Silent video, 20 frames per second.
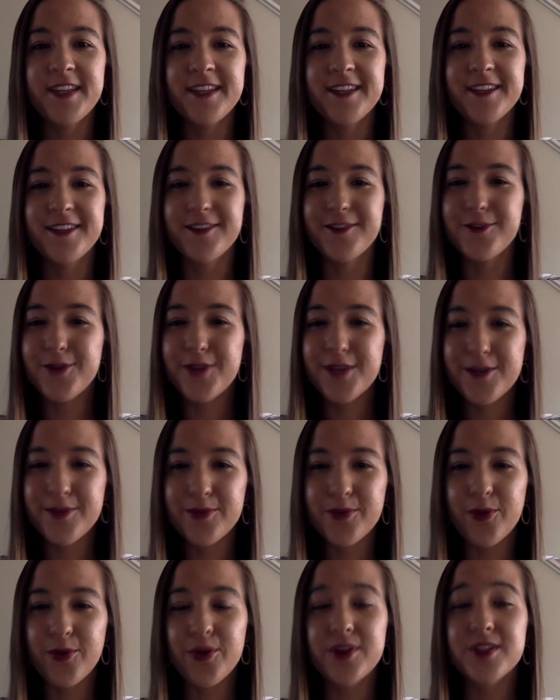including
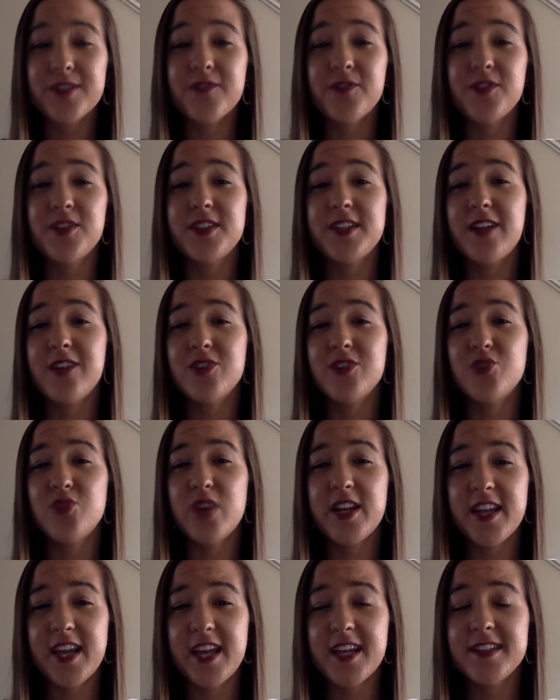employees for the Dallas
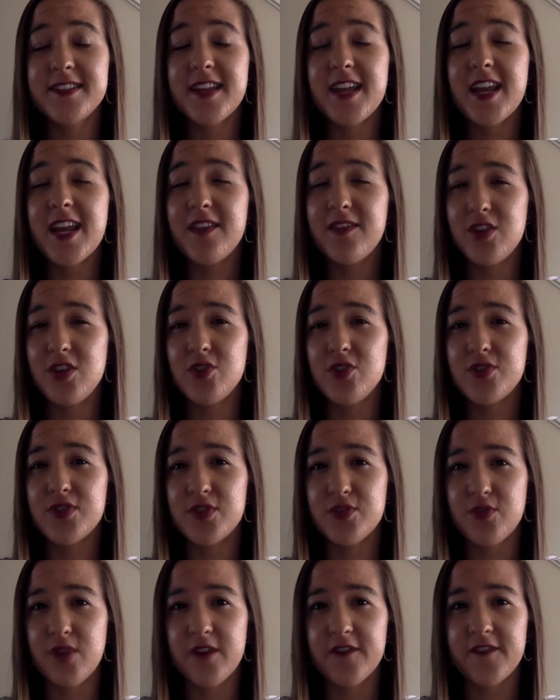Renegades and the
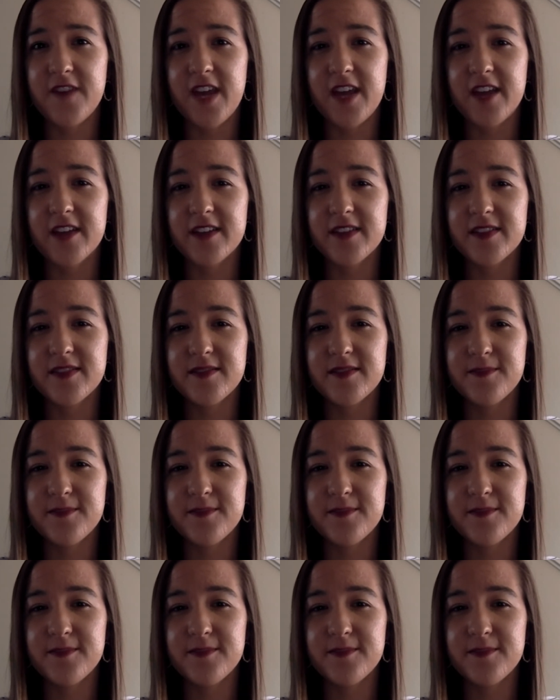Houston Roughnecks.